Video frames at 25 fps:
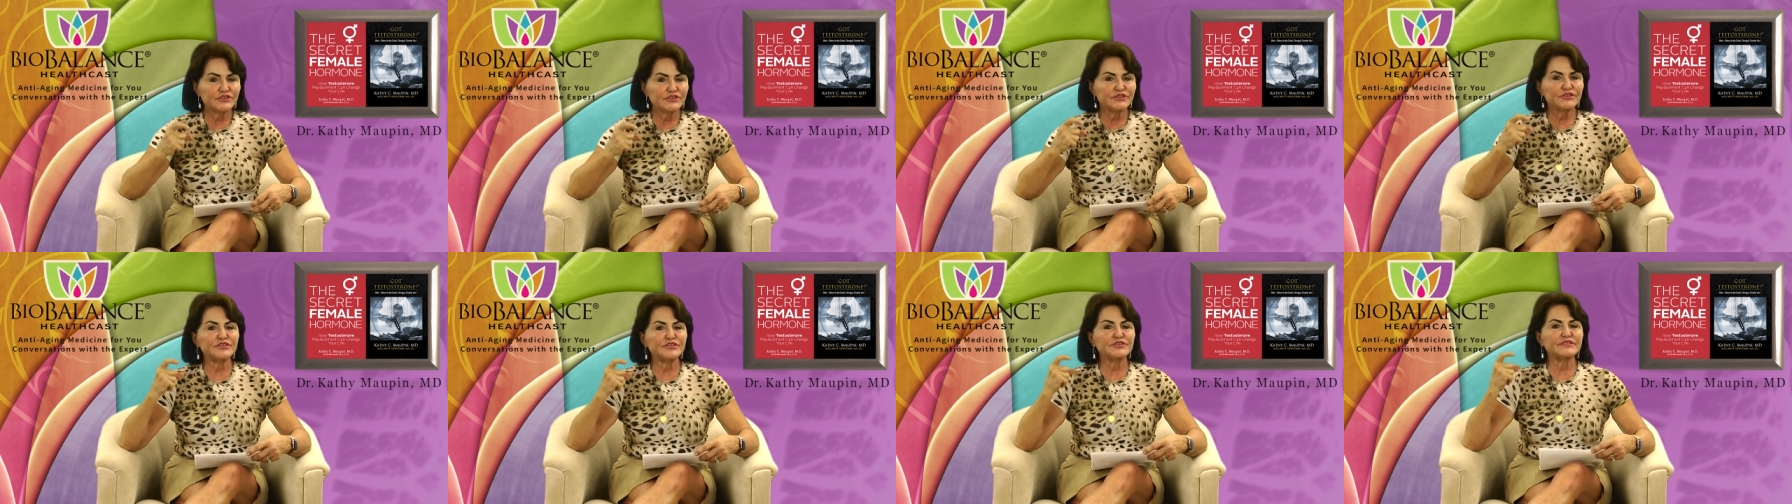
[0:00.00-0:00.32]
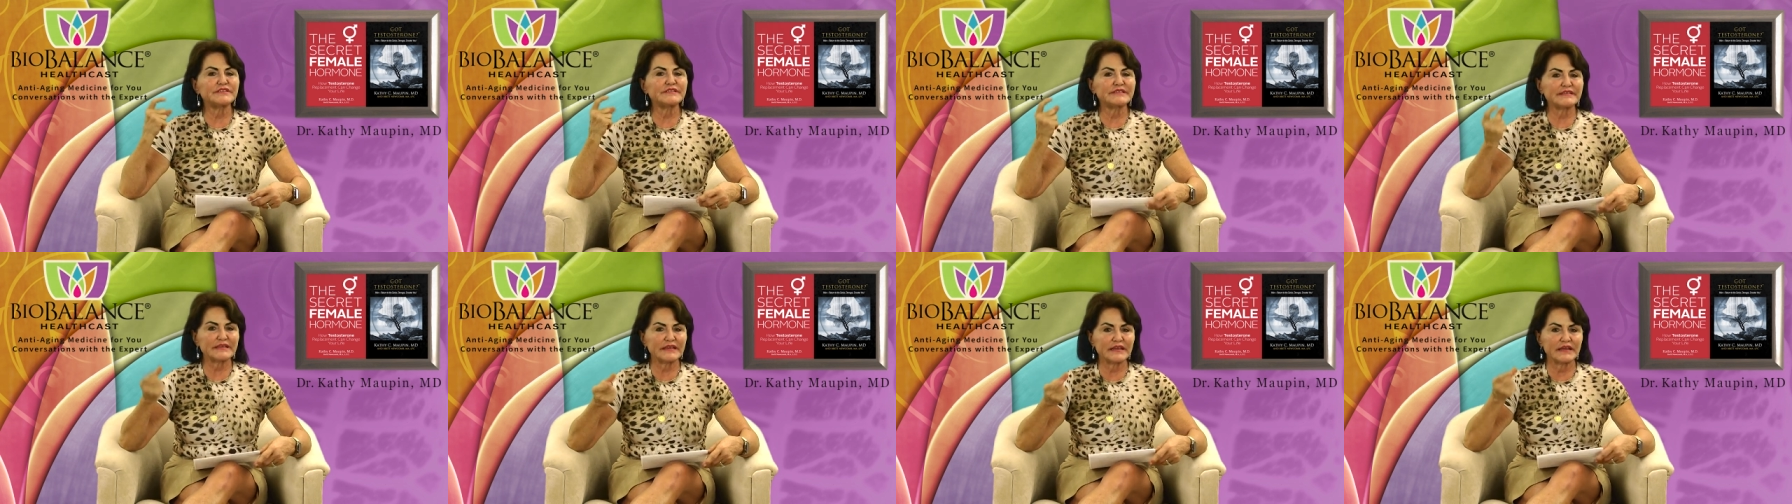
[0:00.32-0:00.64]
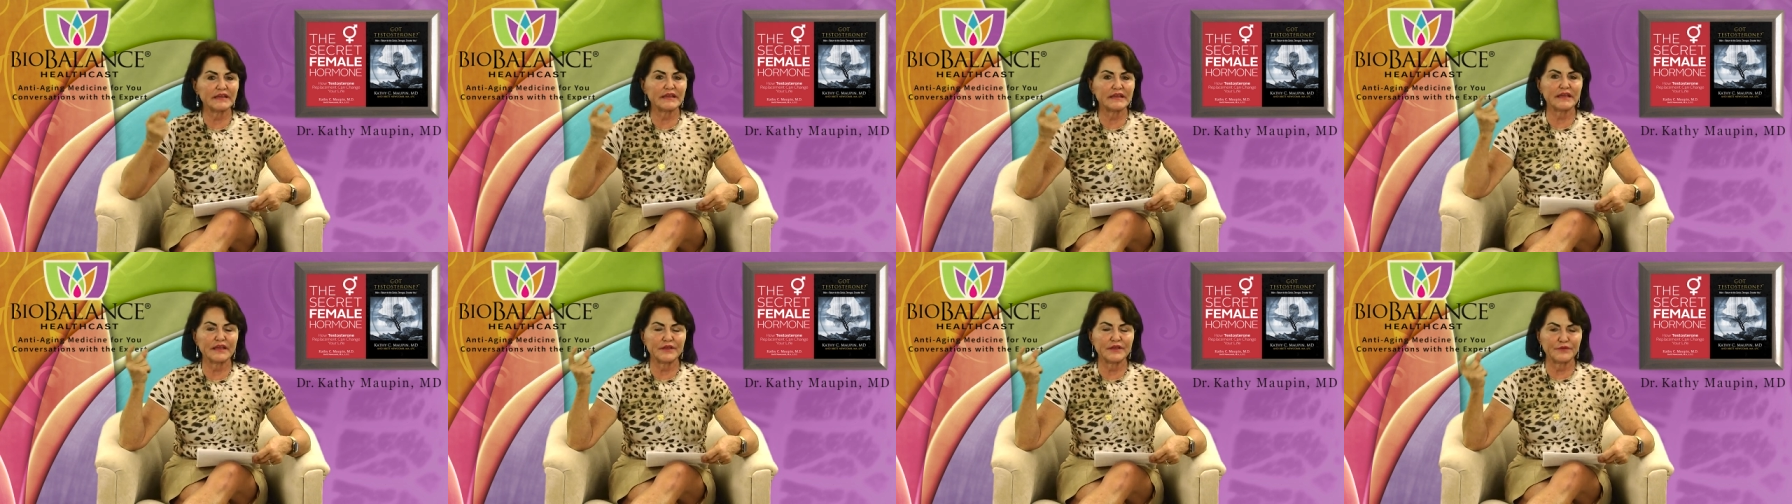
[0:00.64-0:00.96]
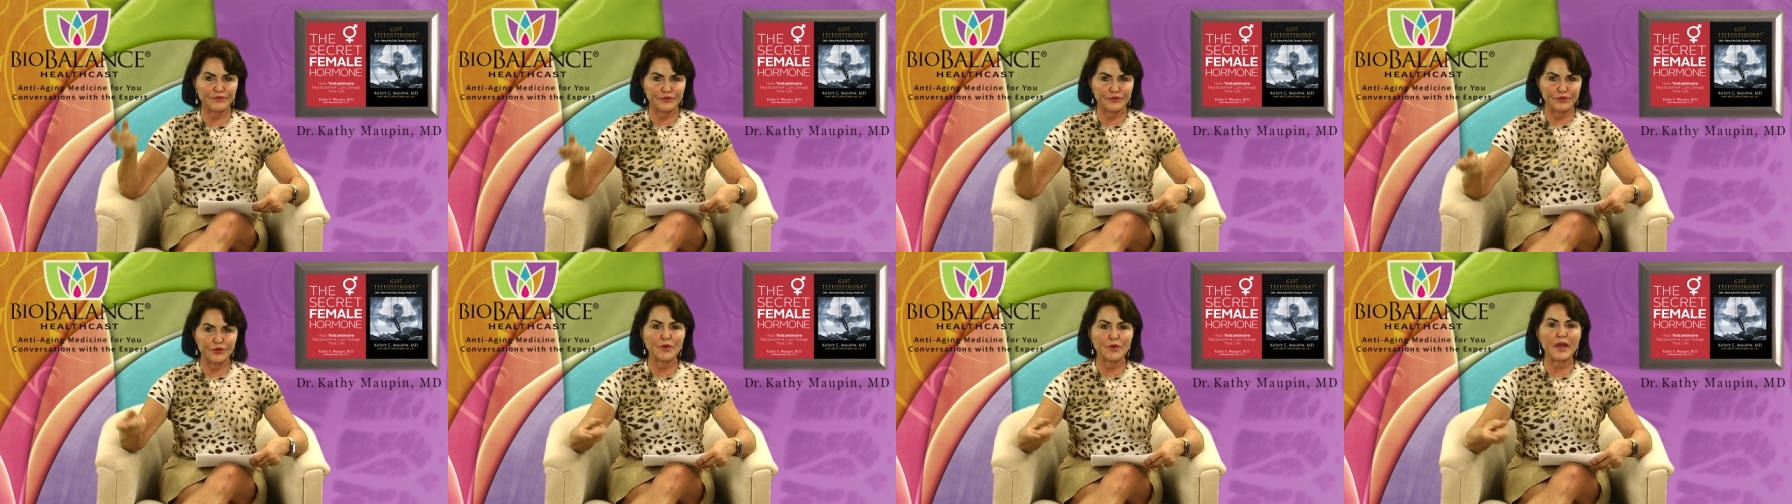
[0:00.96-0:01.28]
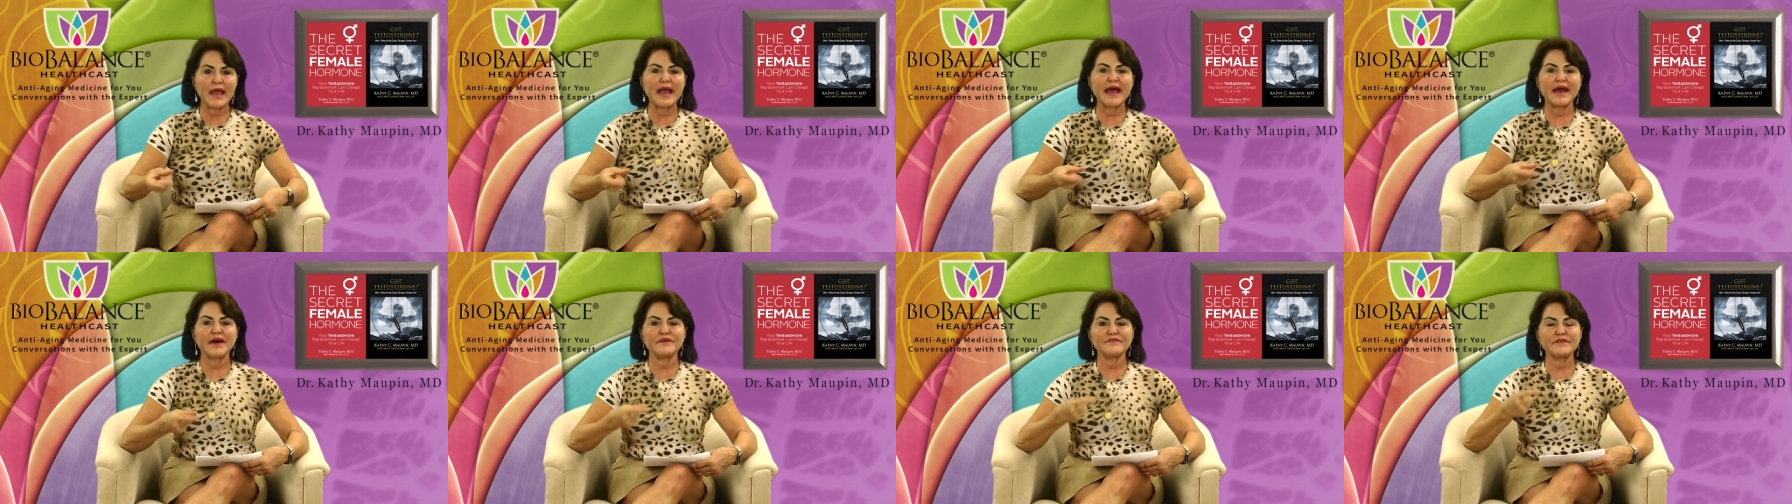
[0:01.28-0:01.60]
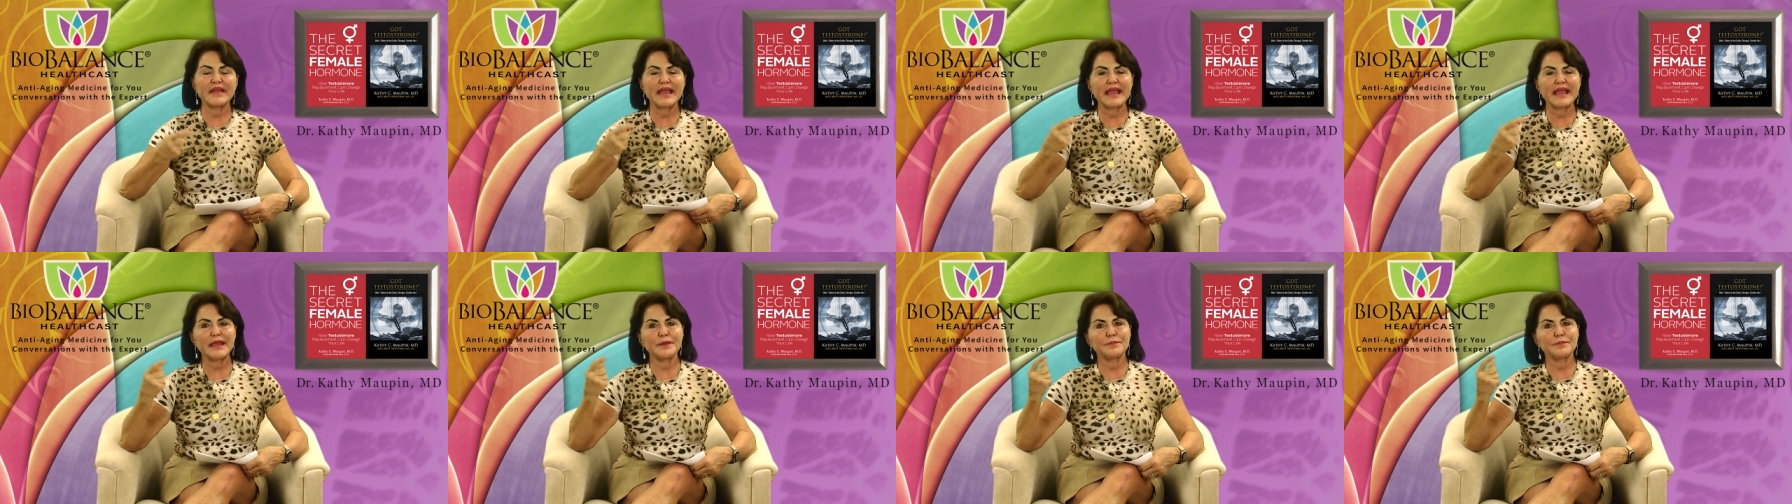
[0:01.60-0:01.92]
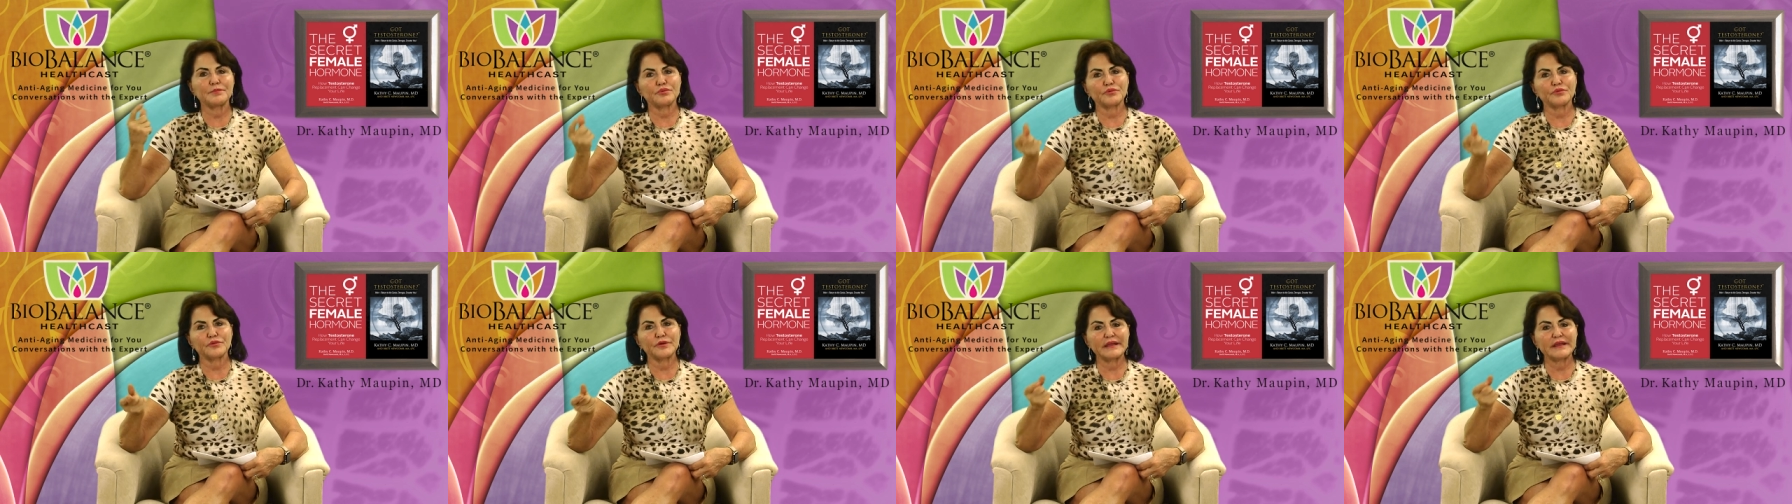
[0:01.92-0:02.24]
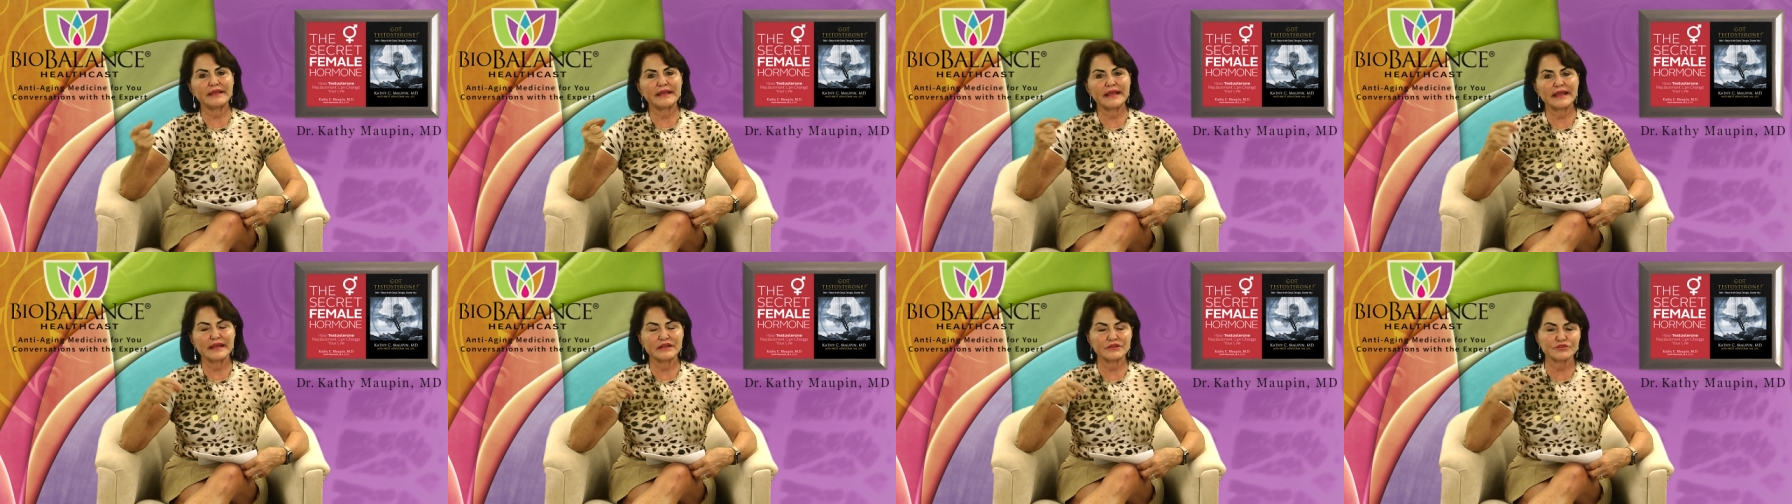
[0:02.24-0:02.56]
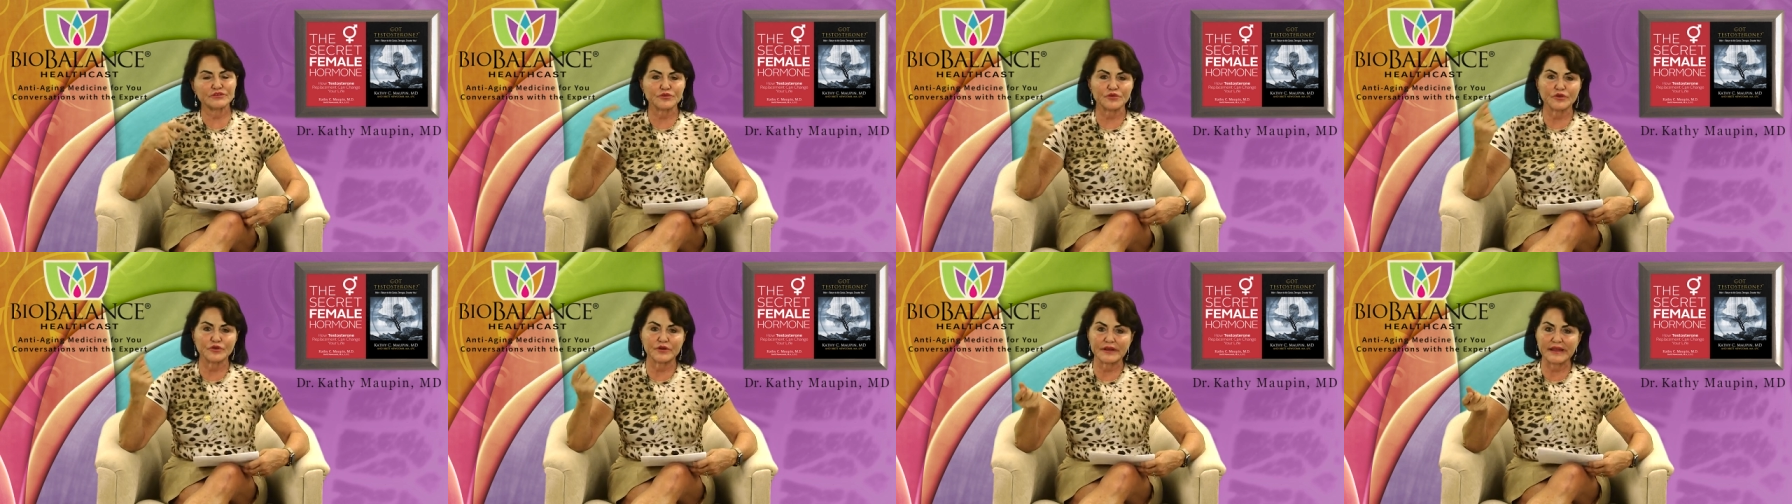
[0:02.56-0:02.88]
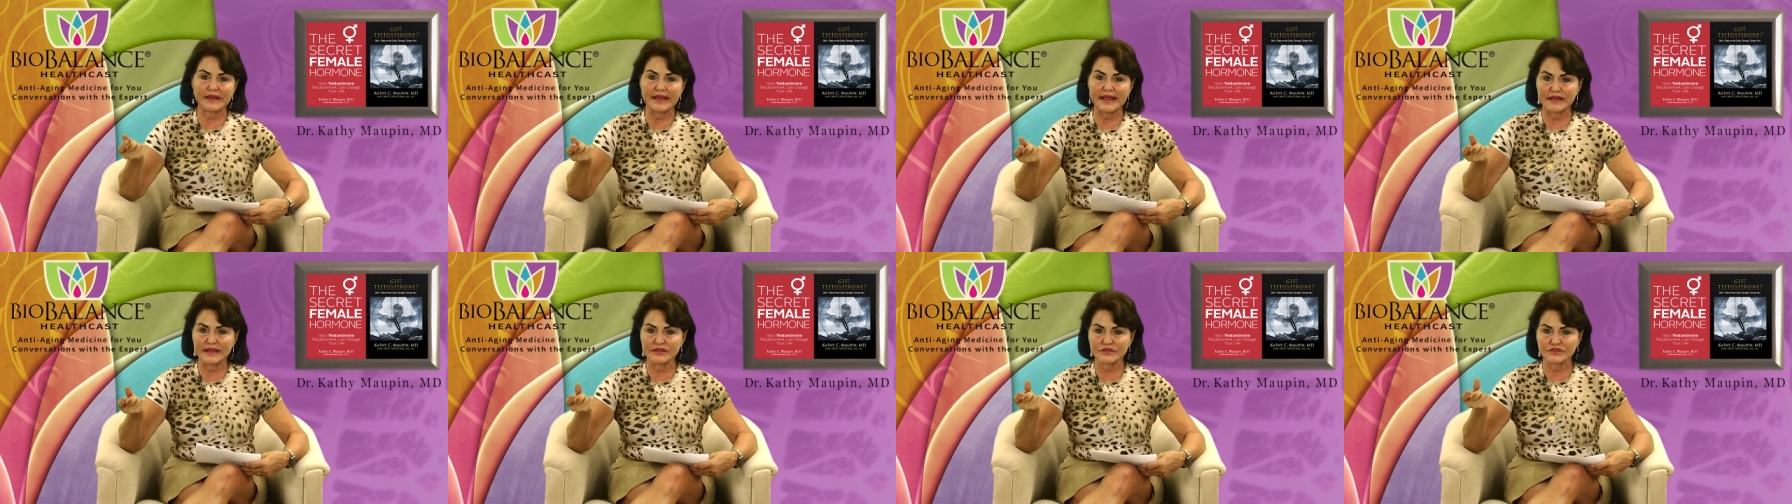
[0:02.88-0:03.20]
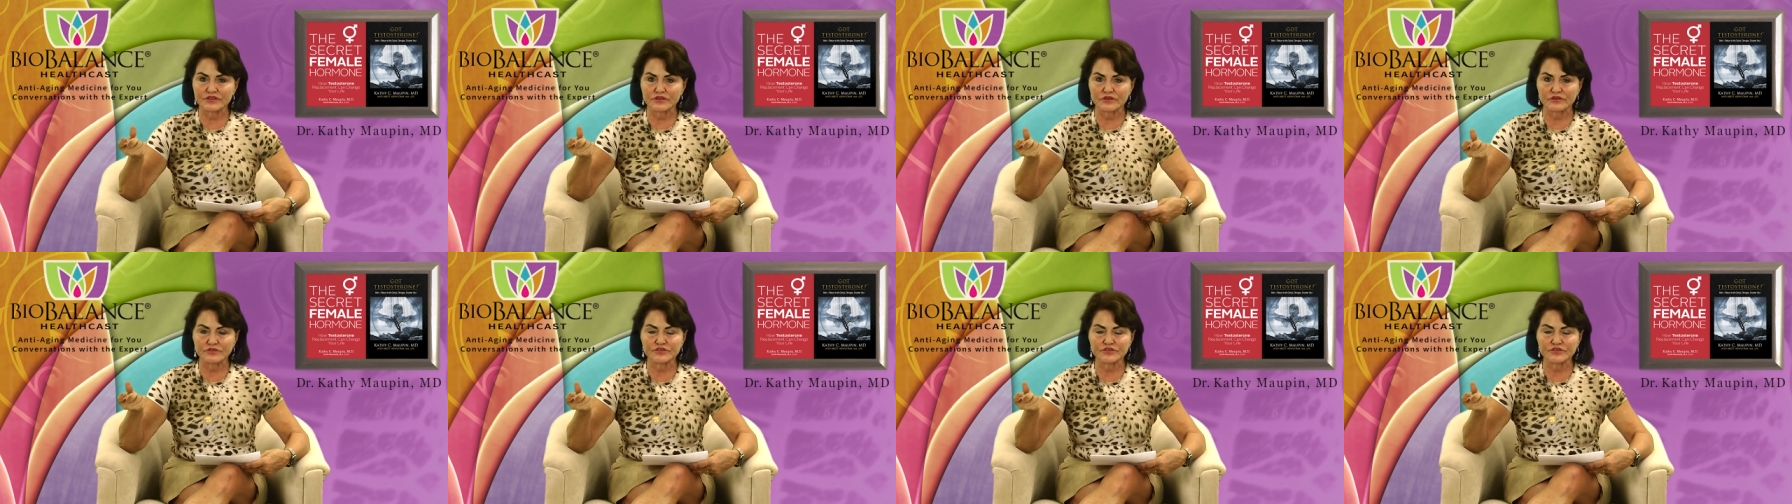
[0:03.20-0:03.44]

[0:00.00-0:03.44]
to see if you have a precancer or a cancer.